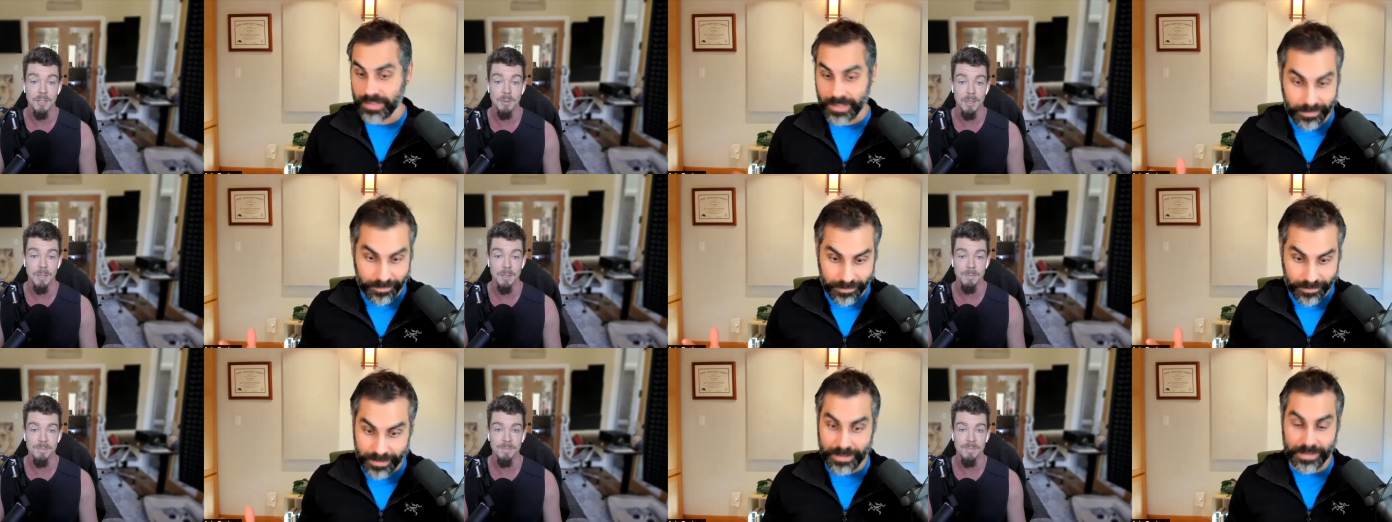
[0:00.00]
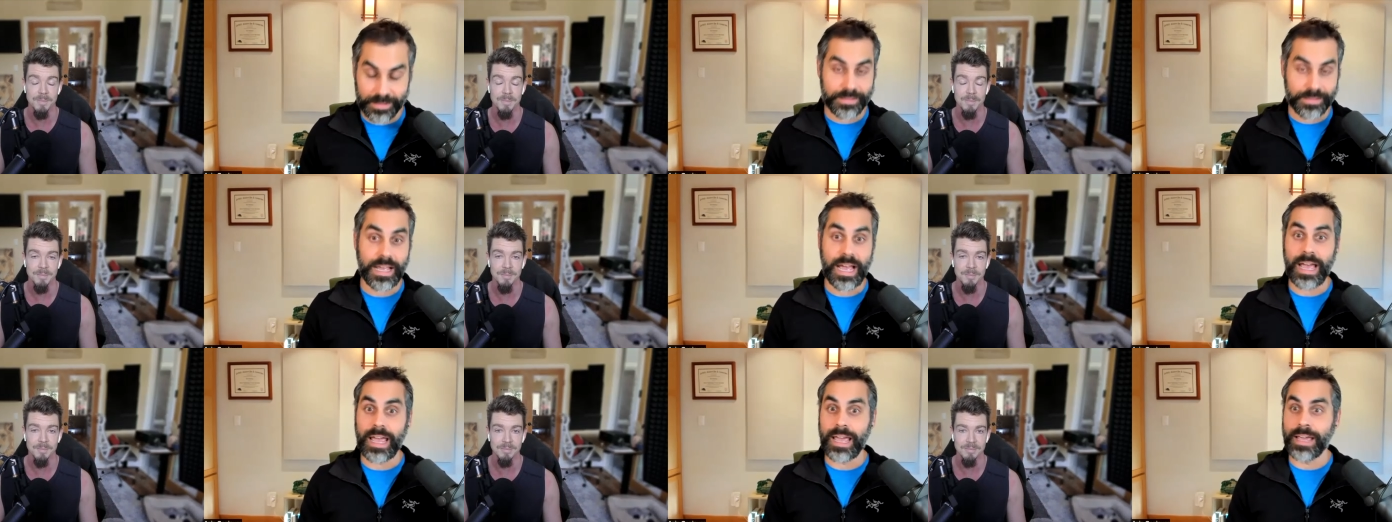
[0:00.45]
Speaker 1: like in
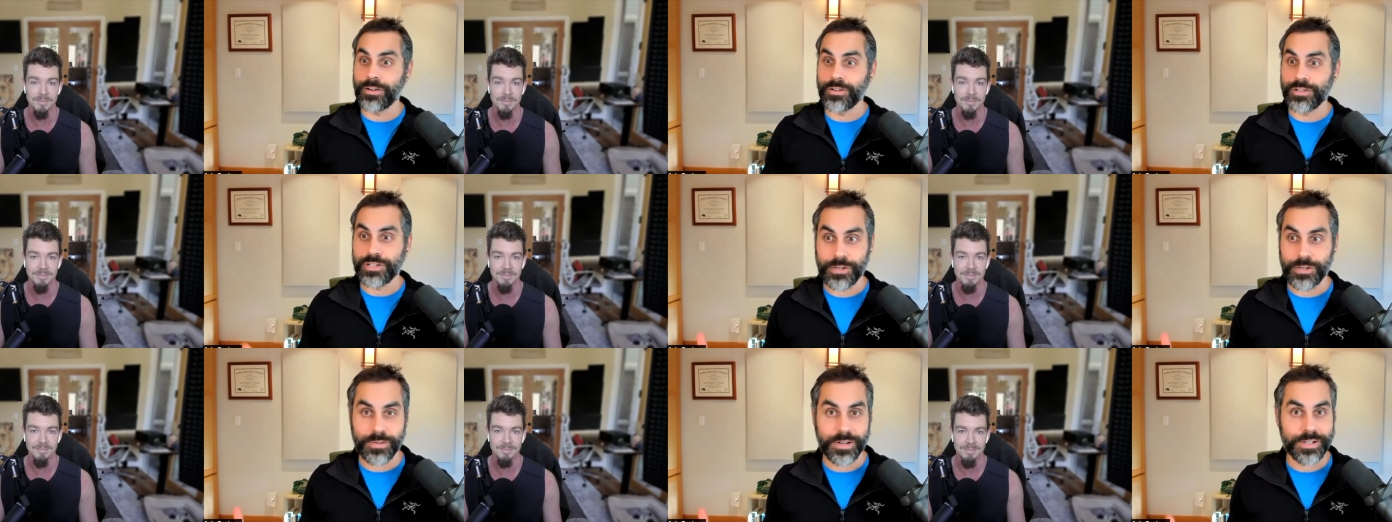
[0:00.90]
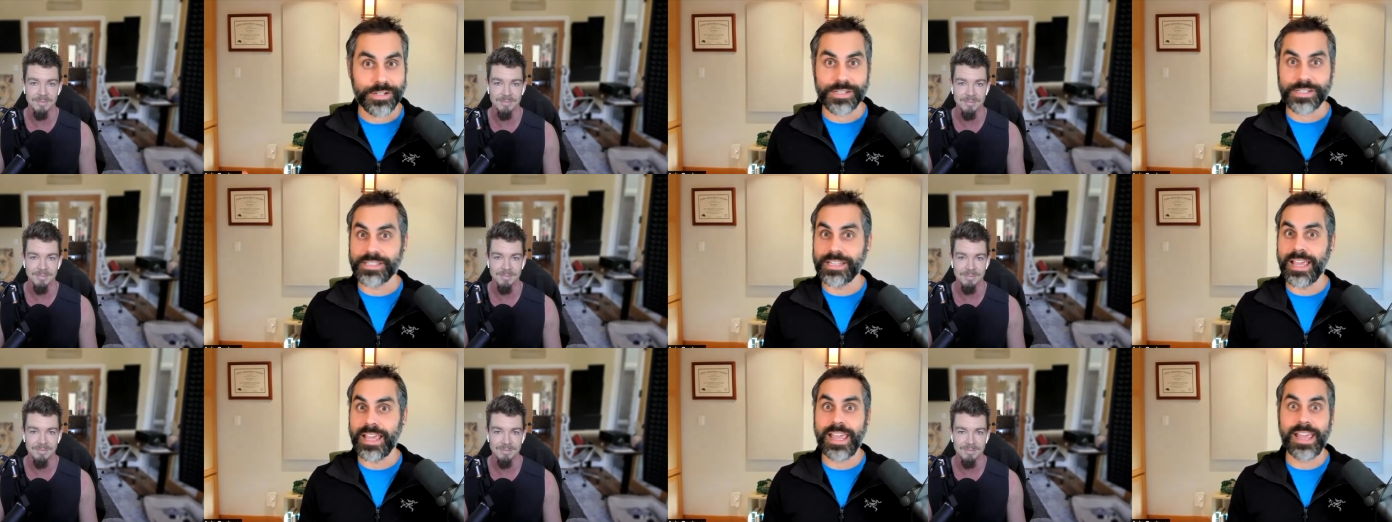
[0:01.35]
this energy rich
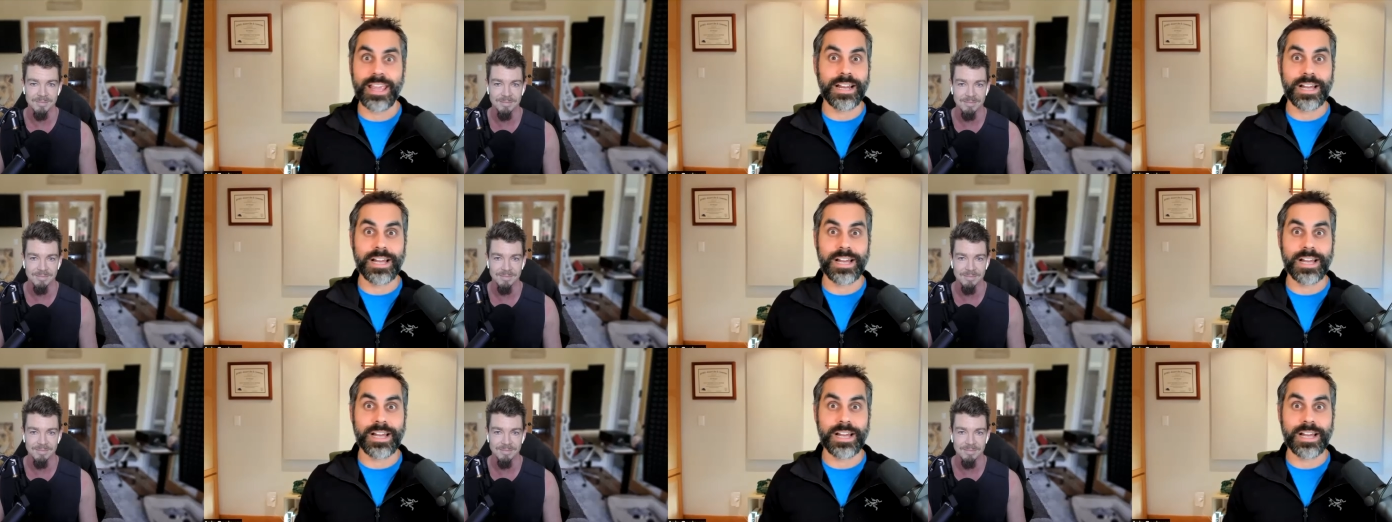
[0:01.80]
state.